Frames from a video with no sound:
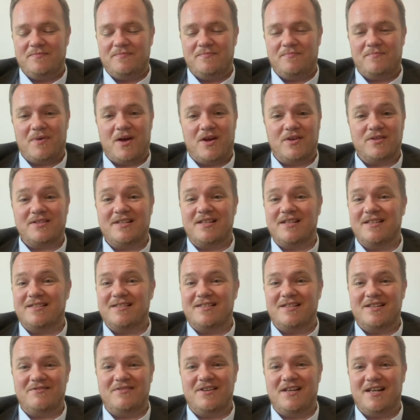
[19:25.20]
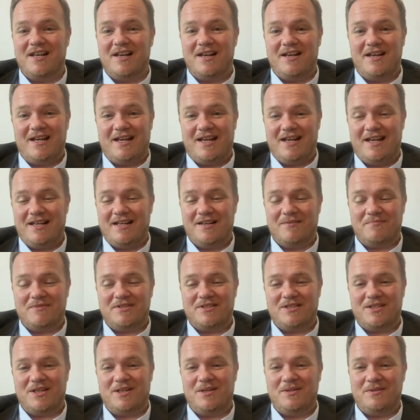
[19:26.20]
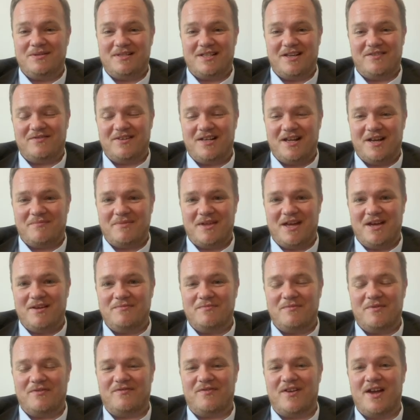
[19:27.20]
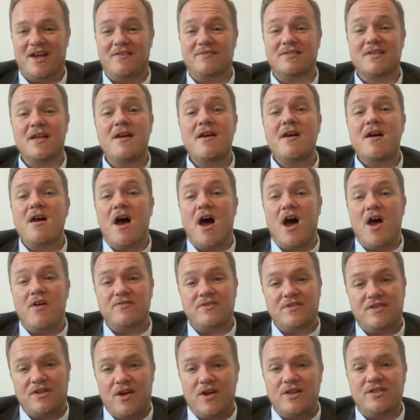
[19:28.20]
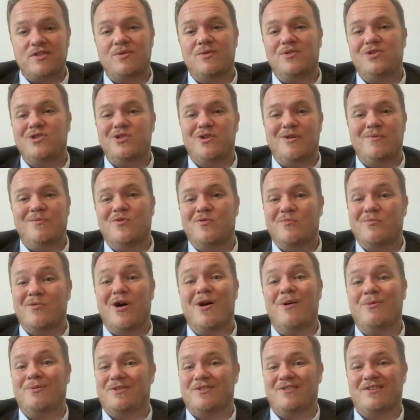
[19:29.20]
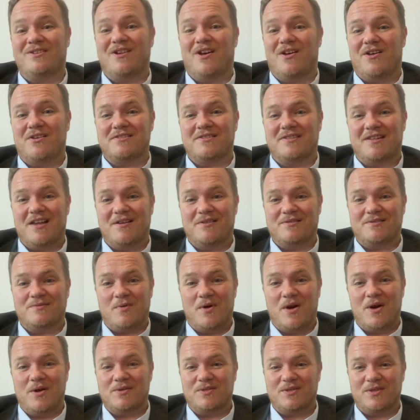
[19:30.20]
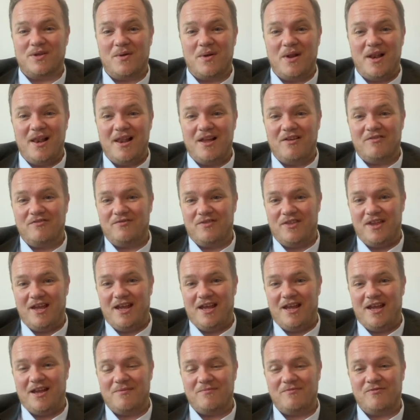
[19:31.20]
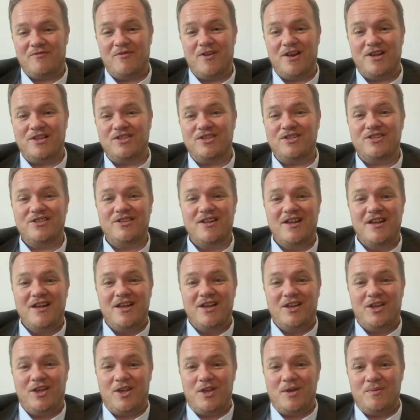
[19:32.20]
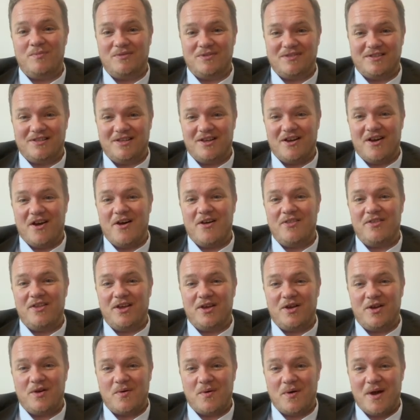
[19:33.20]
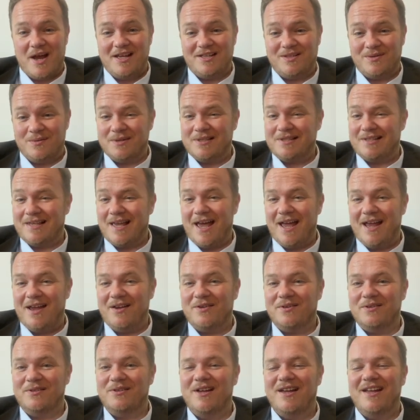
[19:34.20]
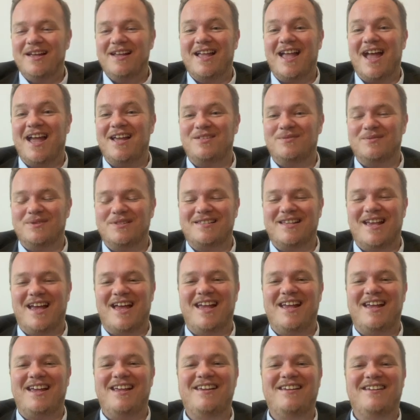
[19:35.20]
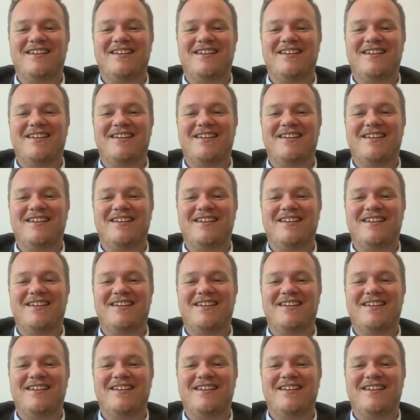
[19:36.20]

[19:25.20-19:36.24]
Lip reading: Partagas Syrian E number 2, definitely up there with my faves. I've started to enjoy more milder cigars now as well, so I love the French Cuban cigar, the Quai d'Orsay or Quai d'Orsay